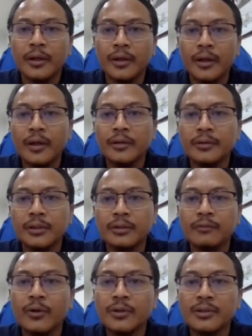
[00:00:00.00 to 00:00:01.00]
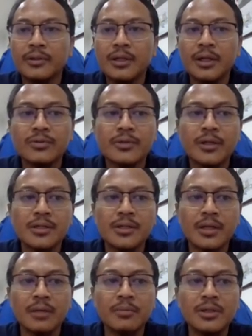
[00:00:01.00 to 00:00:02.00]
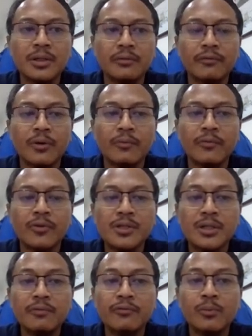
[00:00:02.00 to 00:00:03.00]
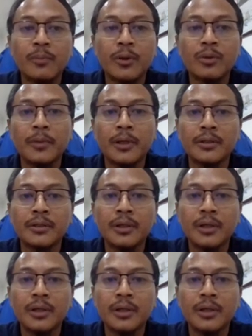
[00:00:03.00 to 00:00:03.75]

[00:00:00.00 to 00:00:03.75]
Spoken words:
and avoid greenhouse gases emission from fossil fuel power plant.